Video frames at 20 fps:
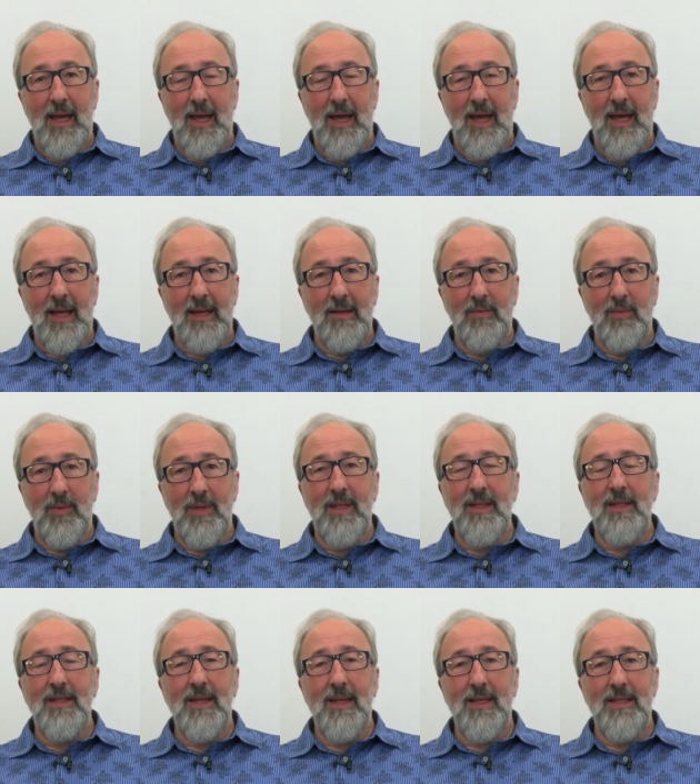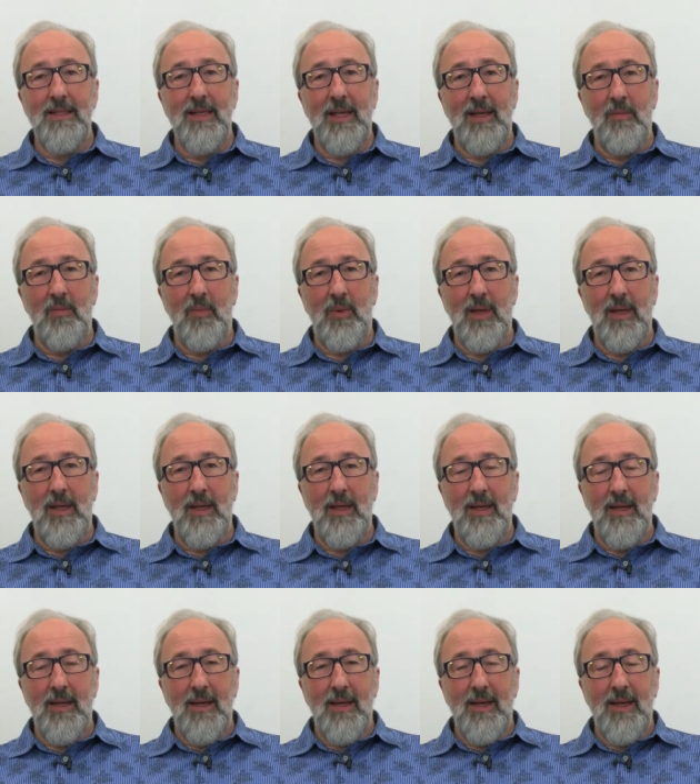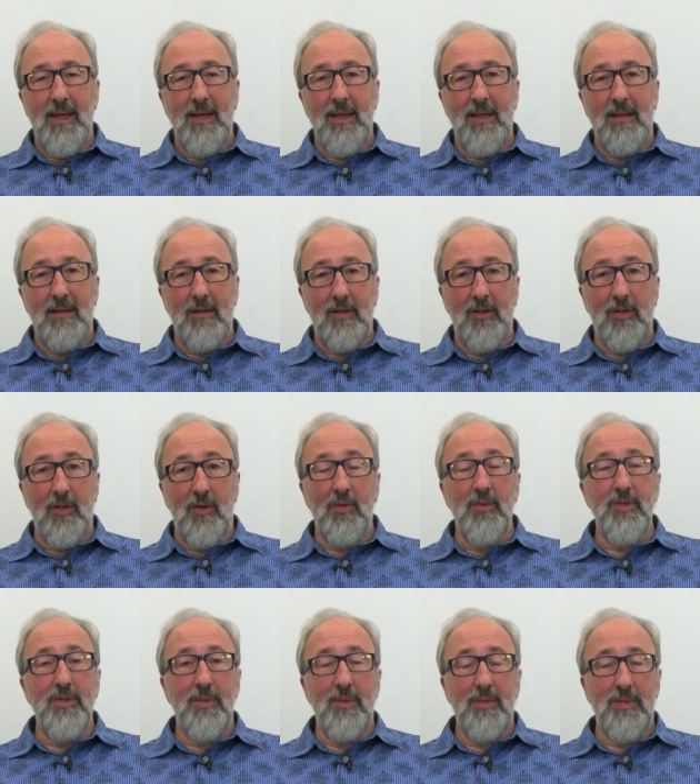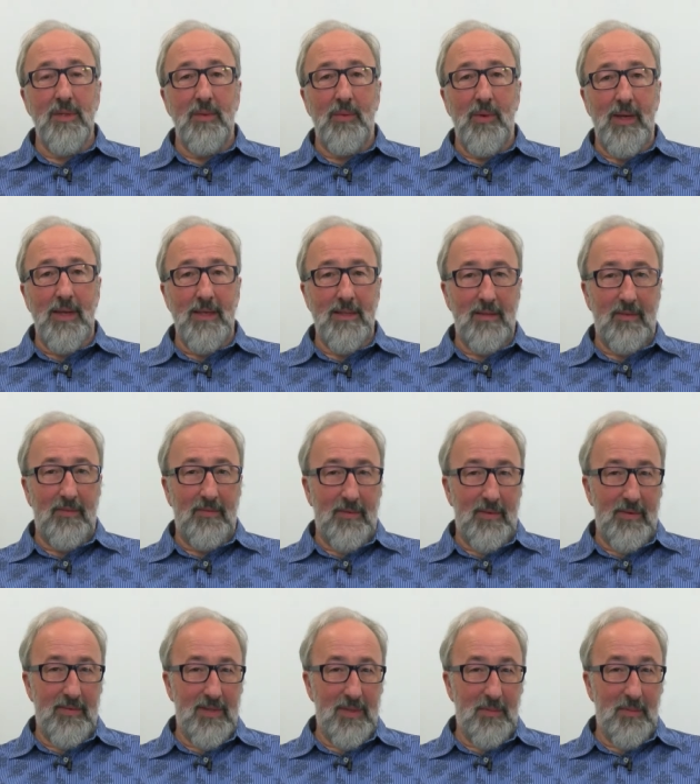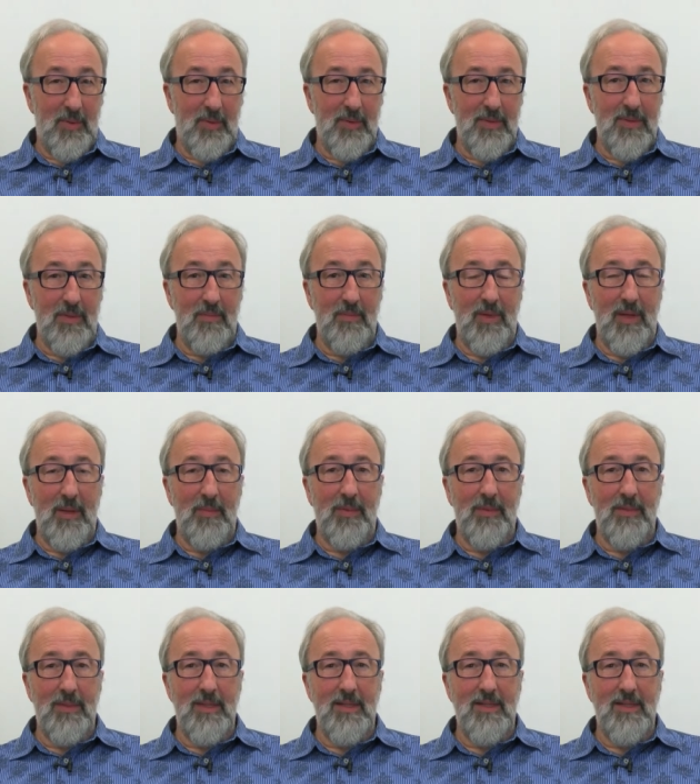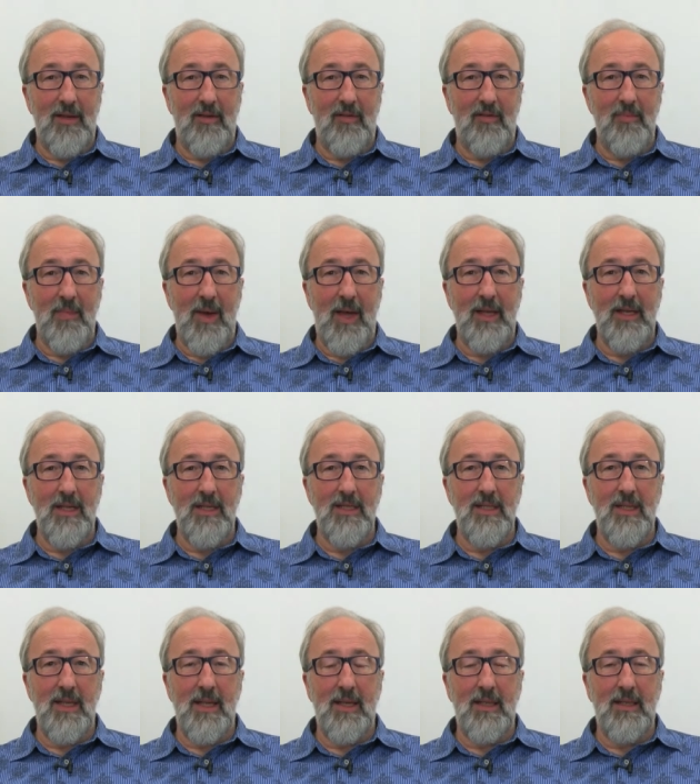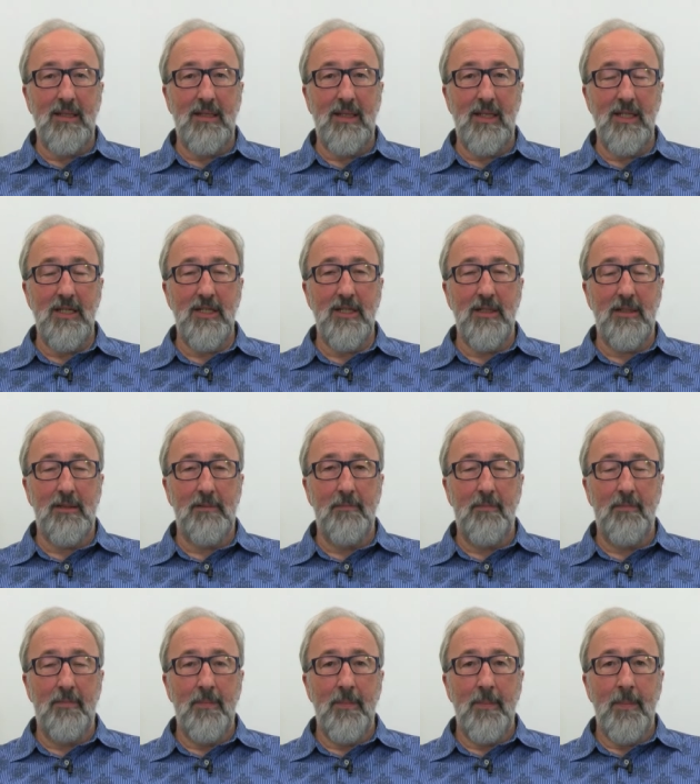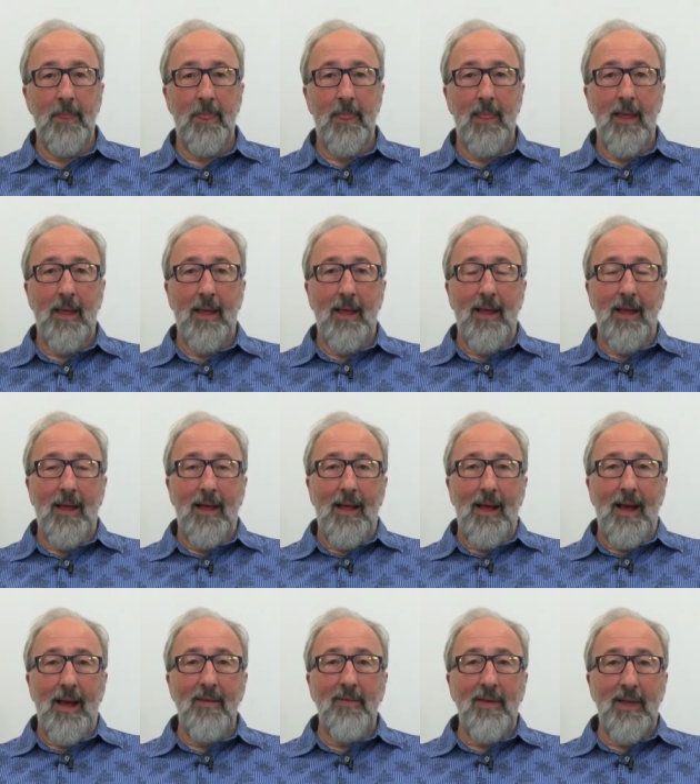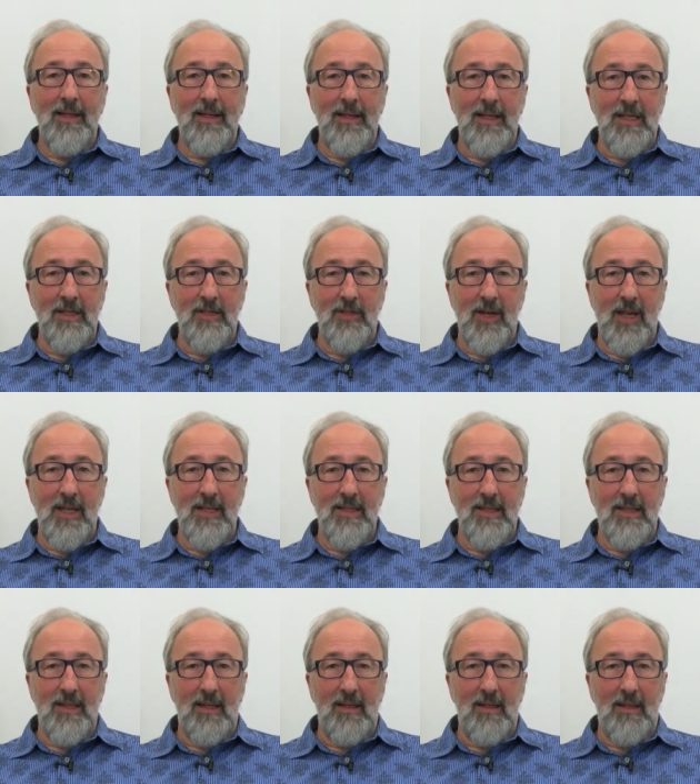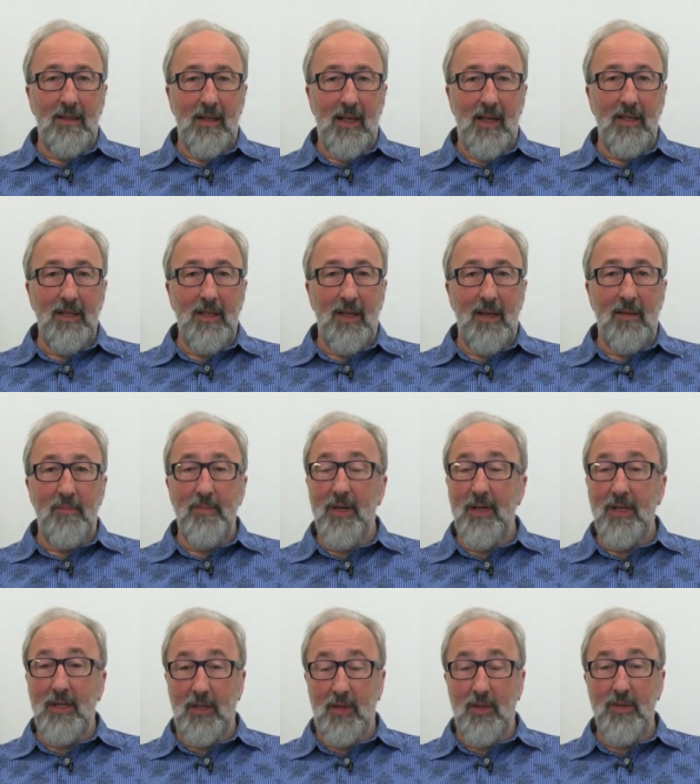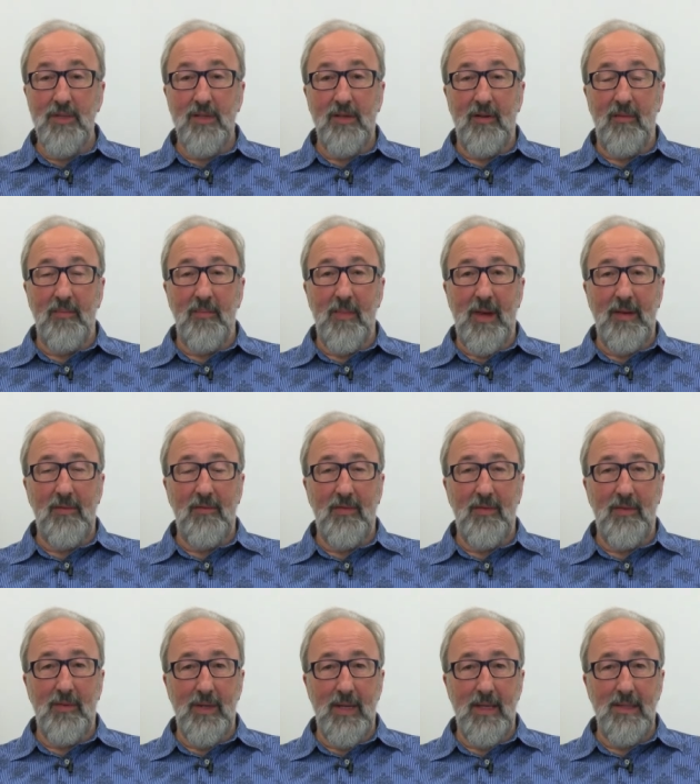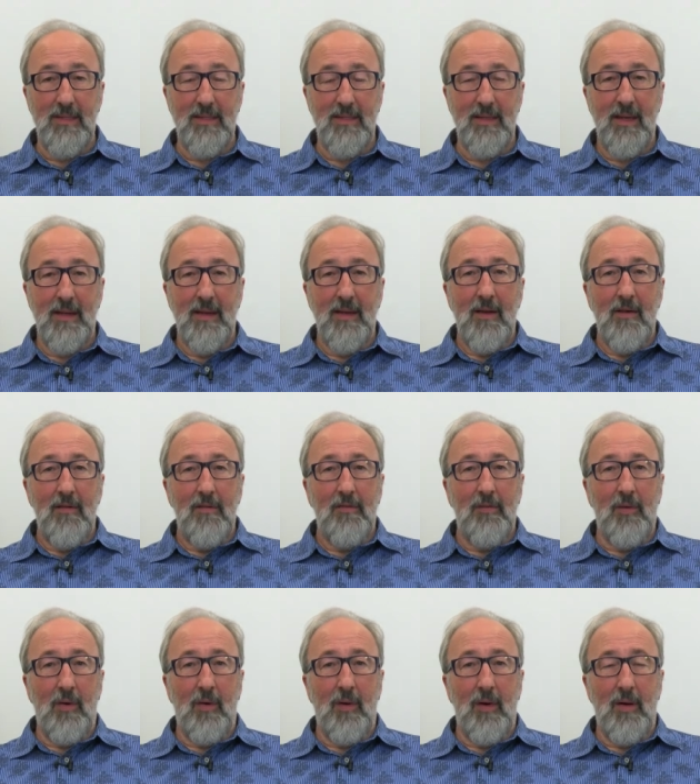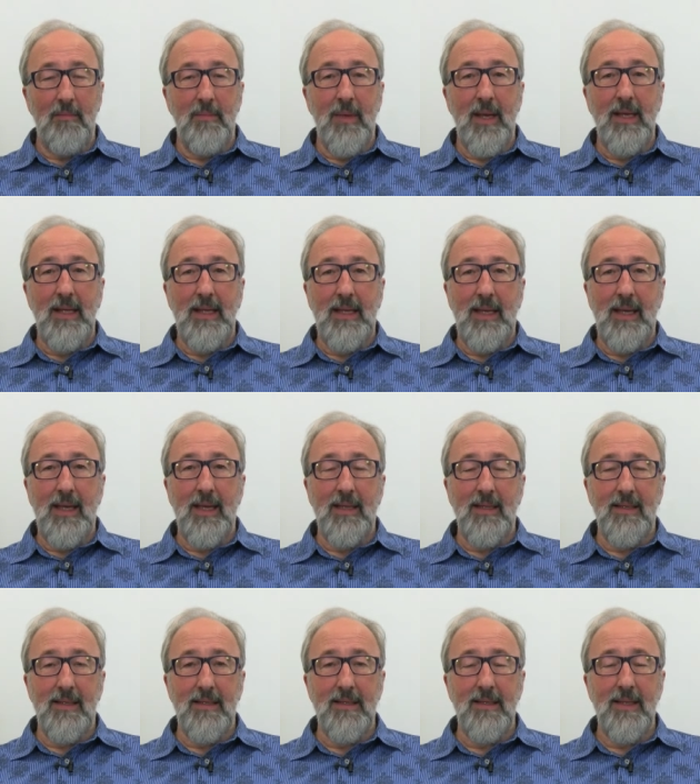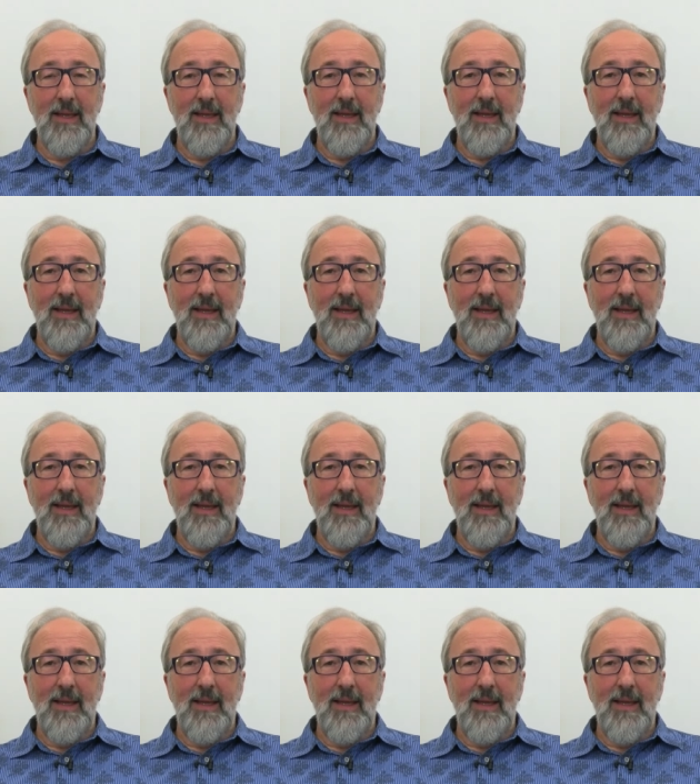And within that team, we look at all sorts of ways of supporting people to self-manage their condition. I've had an interest and I've been a user of mindfulness for many years,